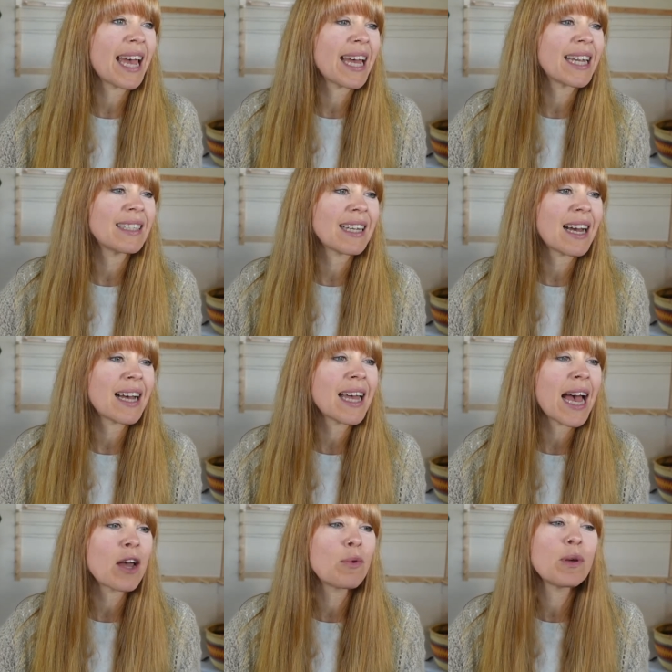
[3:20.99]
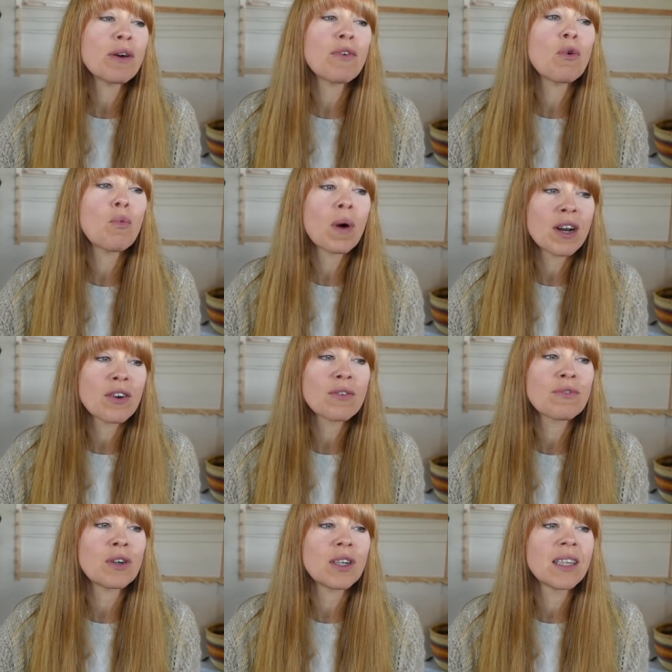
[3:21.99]
And uh, I hope you have a
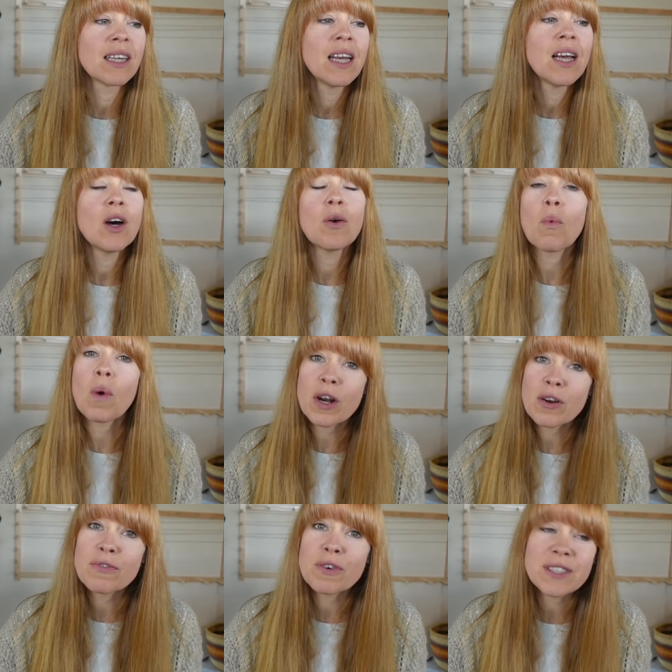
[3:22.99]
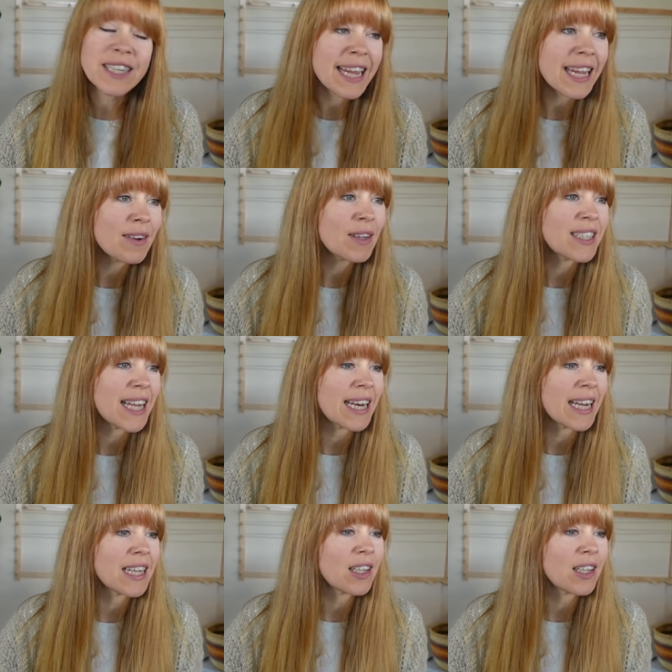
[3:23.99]
wonderful Wonderful day, Dana.